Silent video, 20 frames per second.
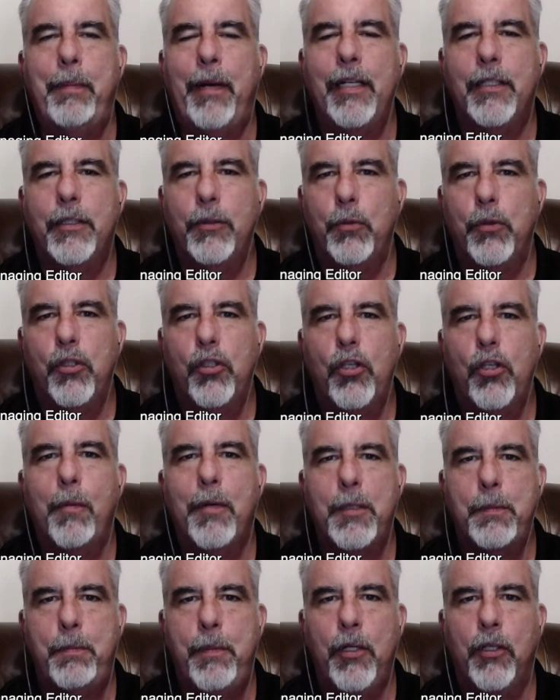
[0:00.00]
because it was so
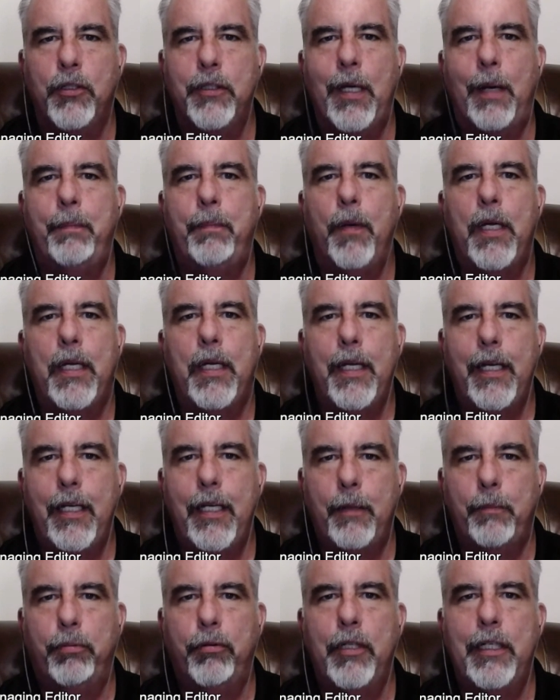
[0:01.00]
much buildup in
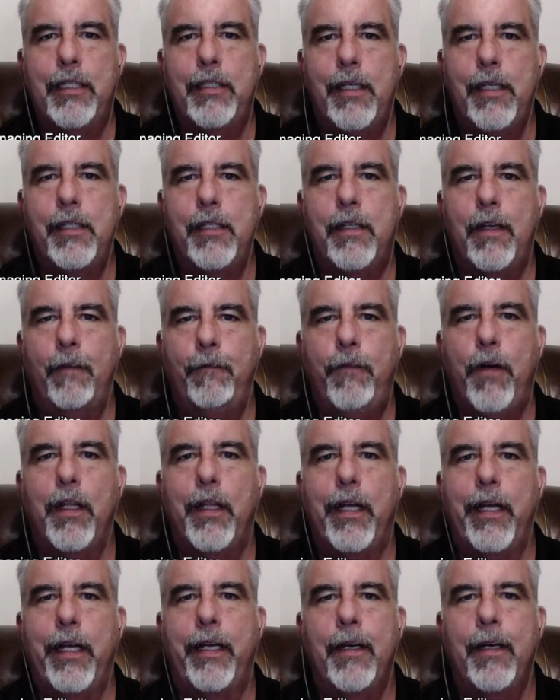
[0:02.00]
the preseason, it felt
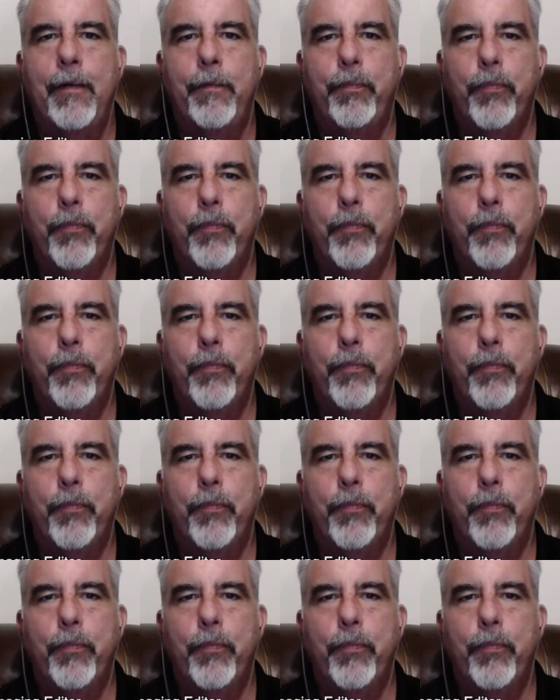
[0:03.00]
like